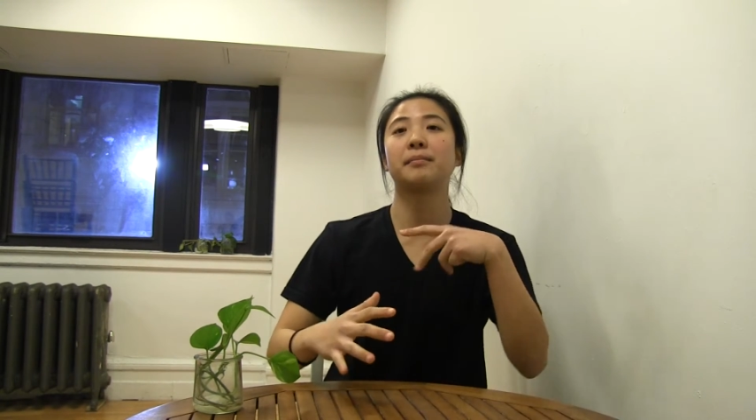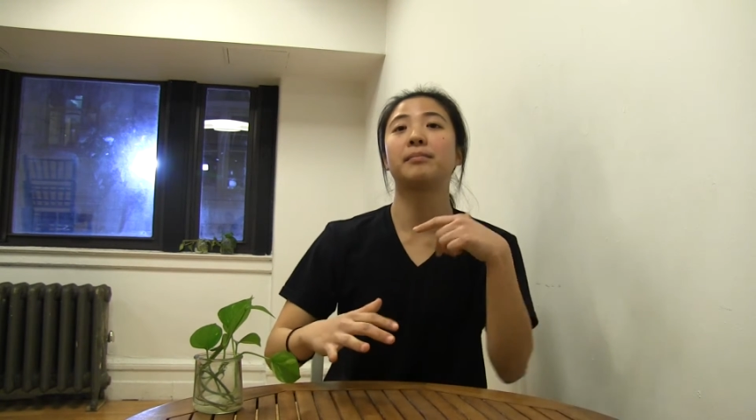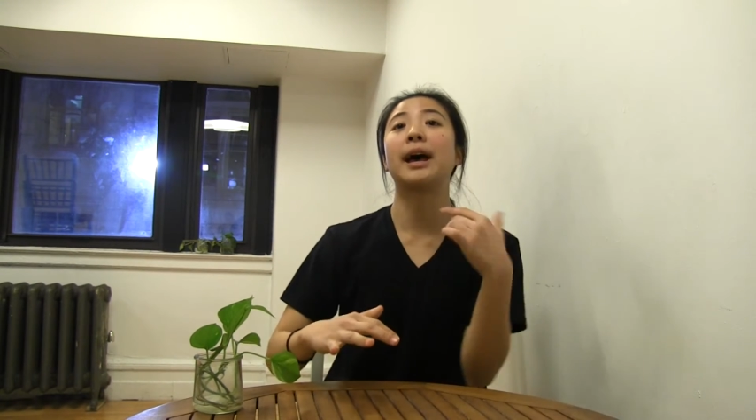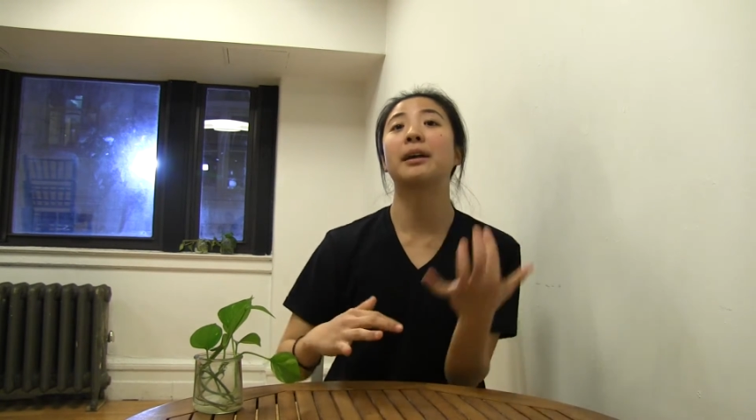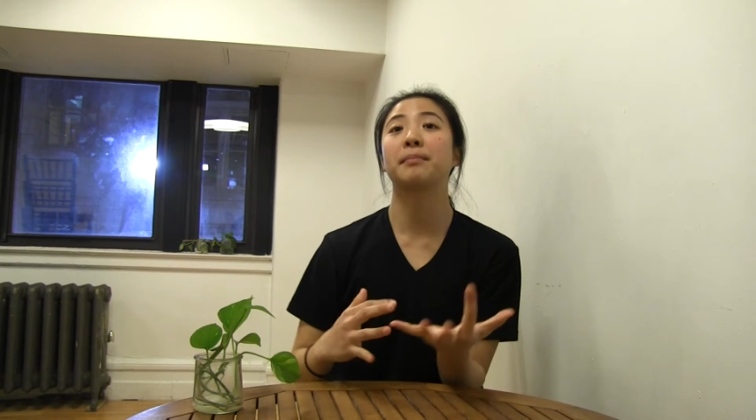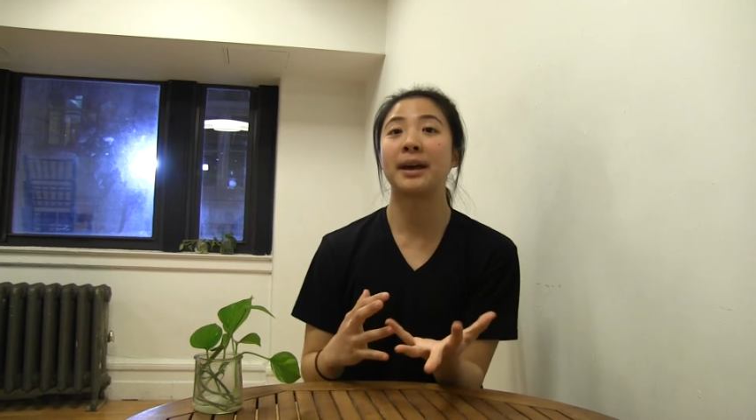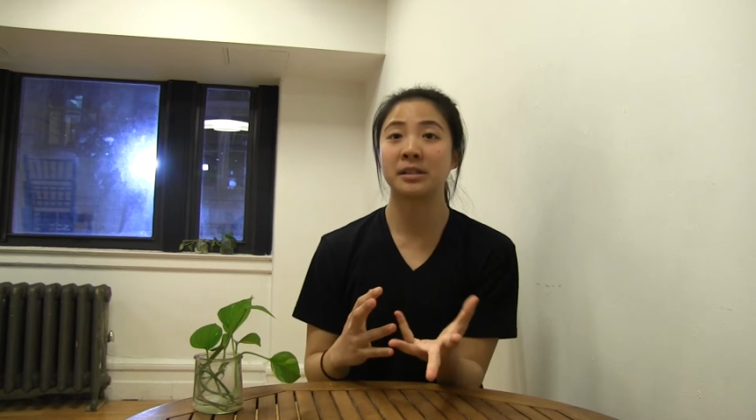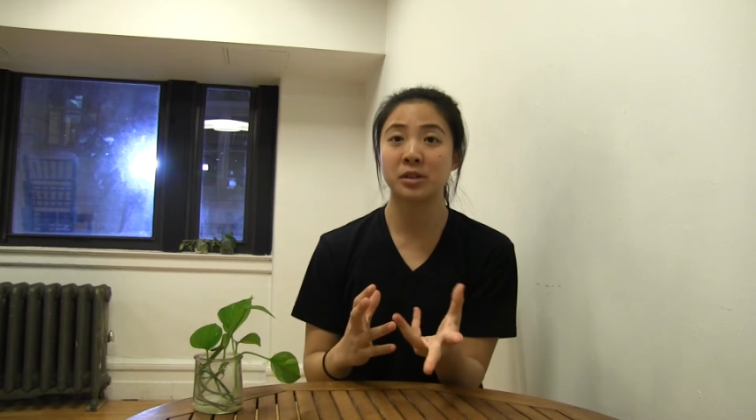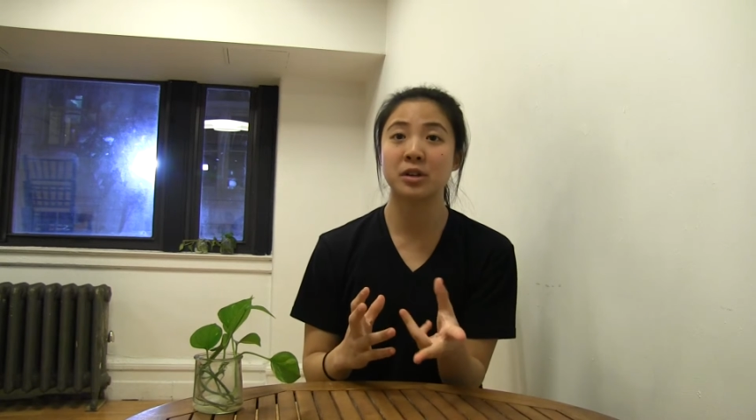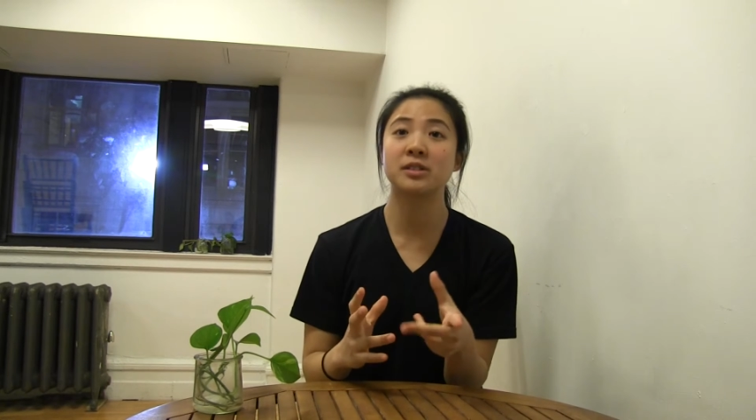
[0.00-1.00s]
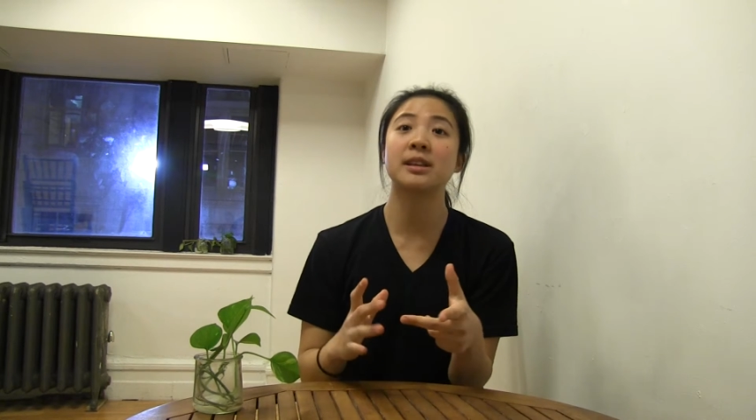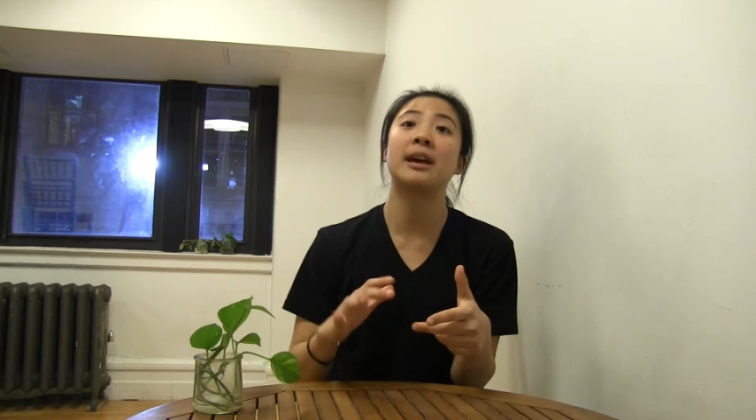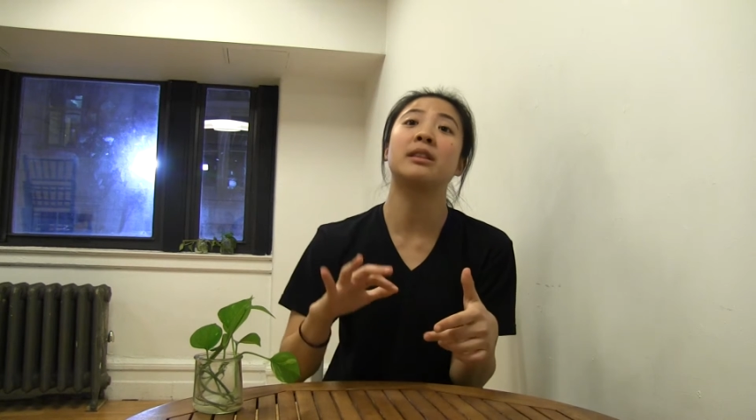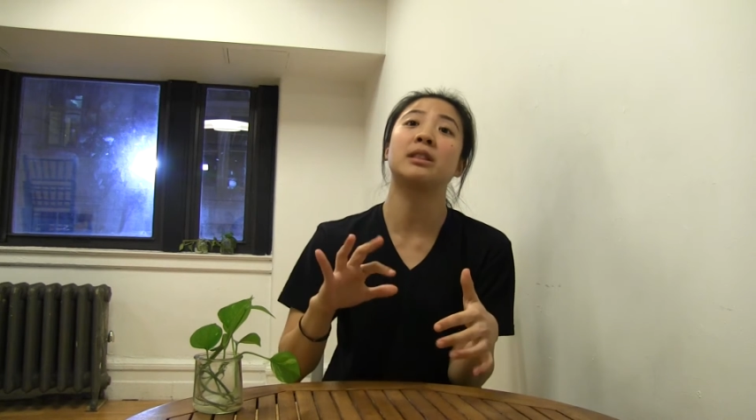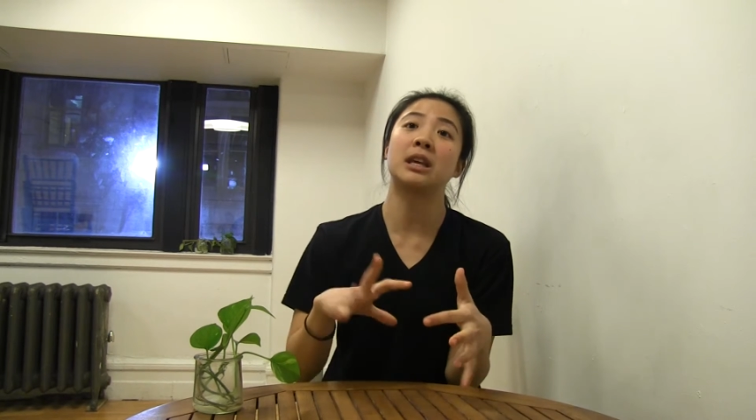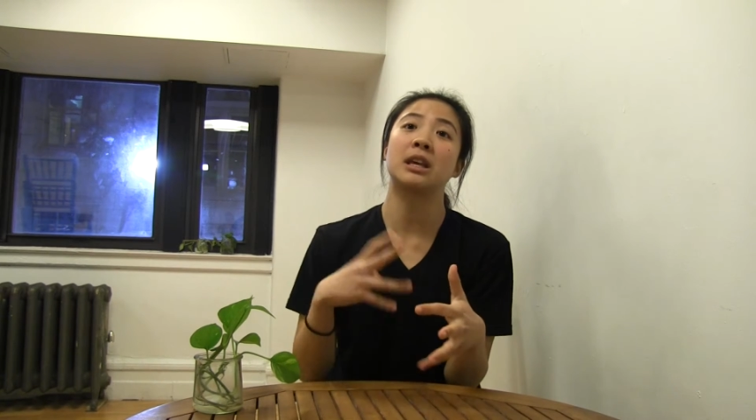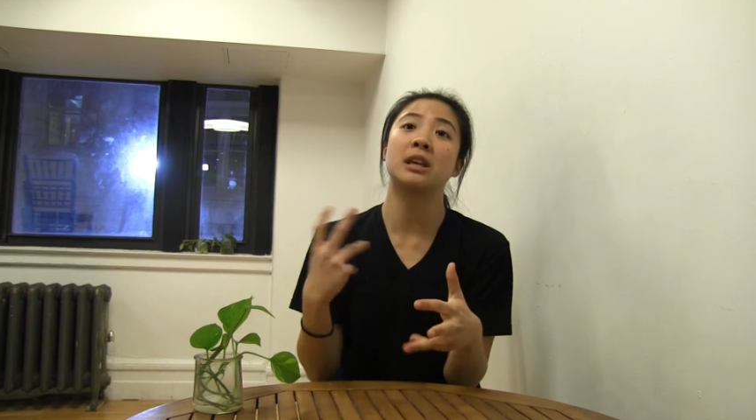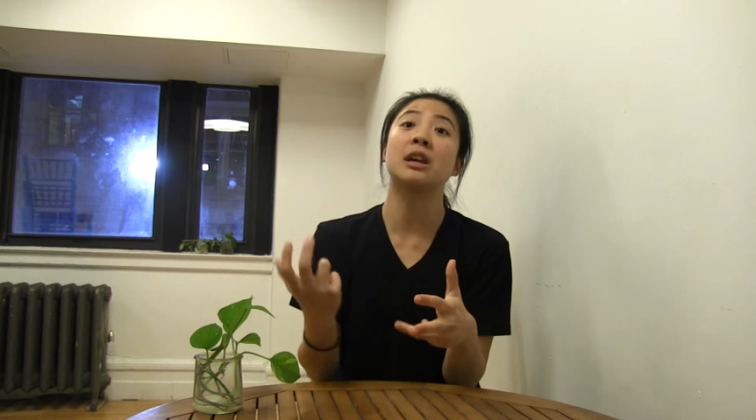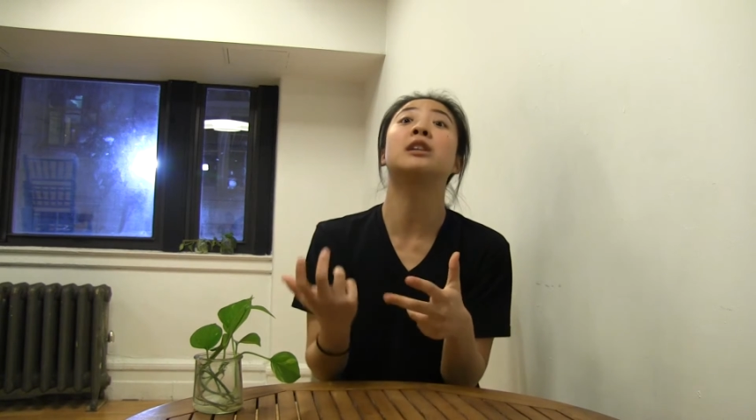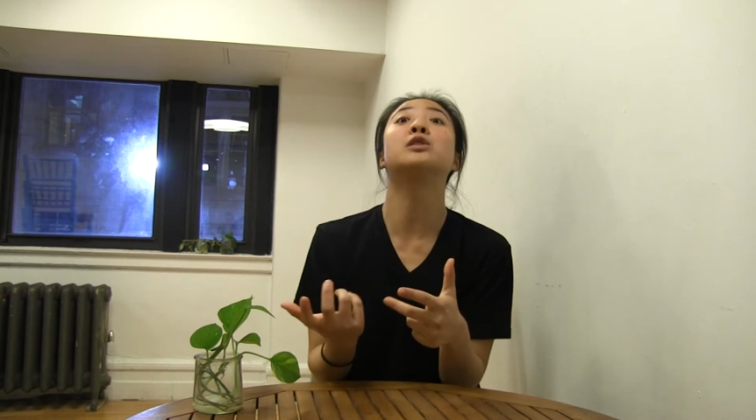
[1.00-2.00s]
Black Panthers and the
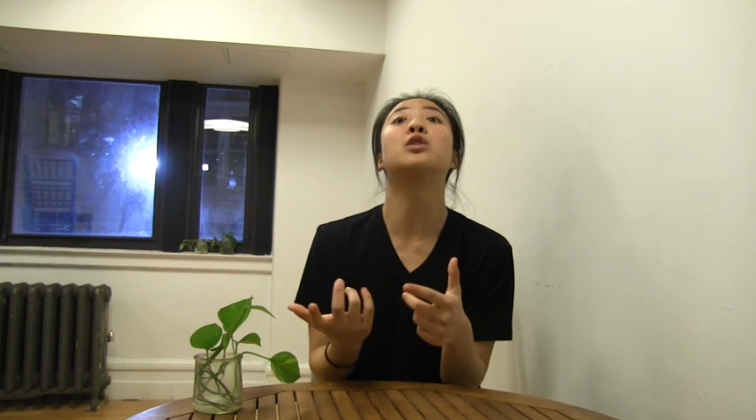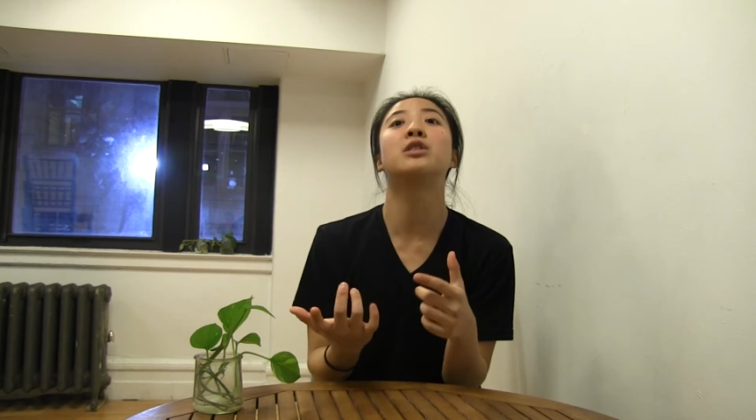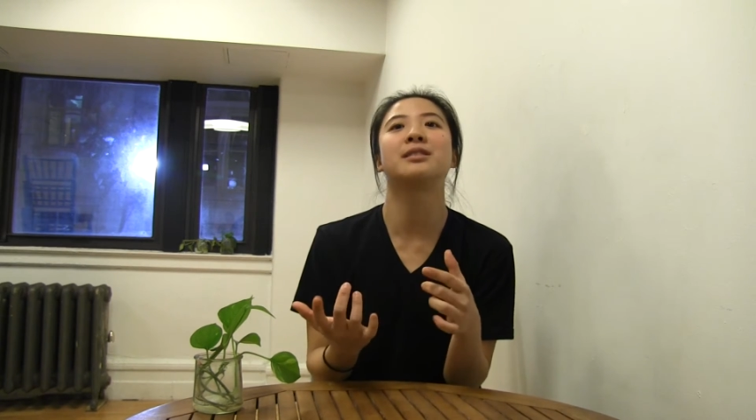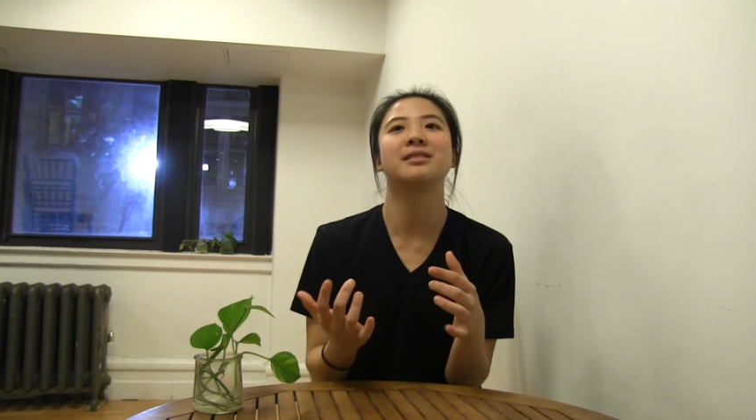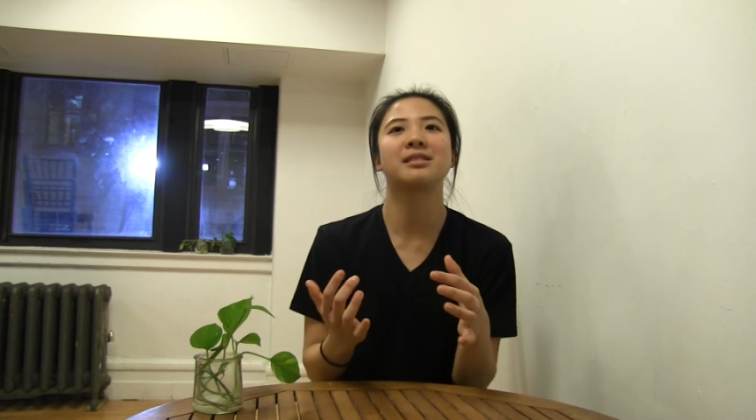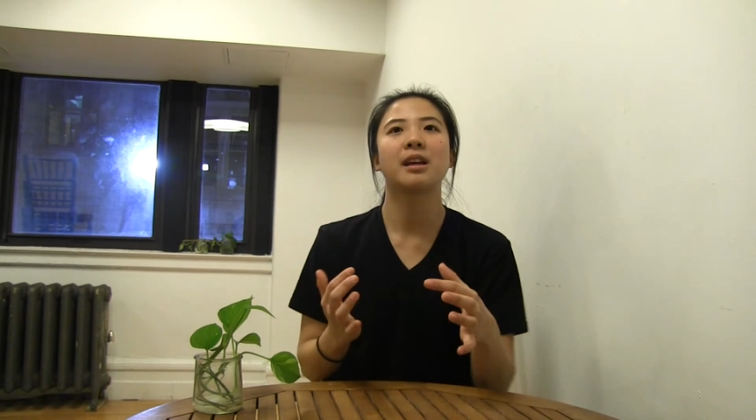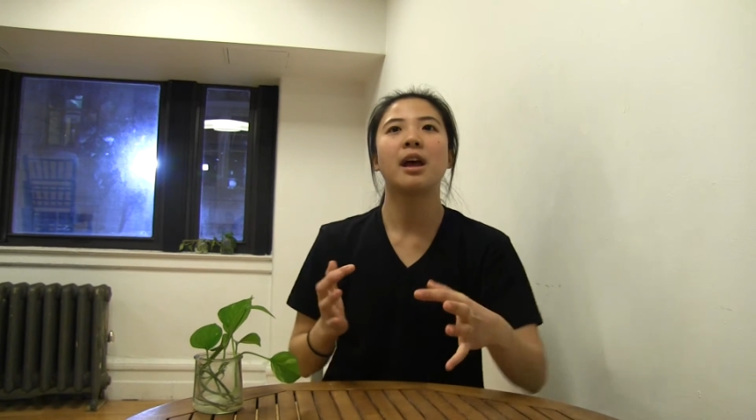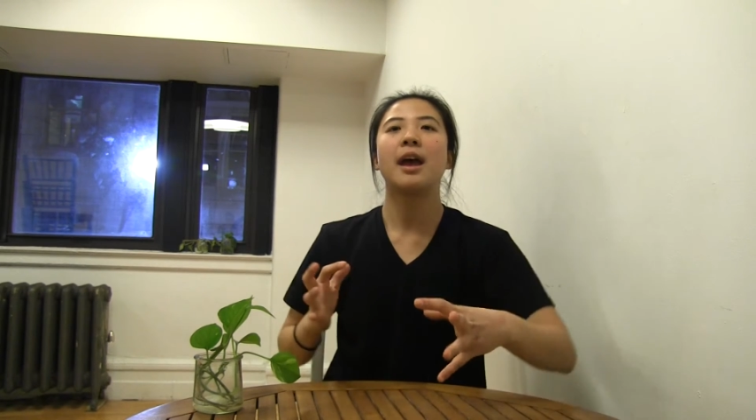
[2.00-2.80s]
Young Lords,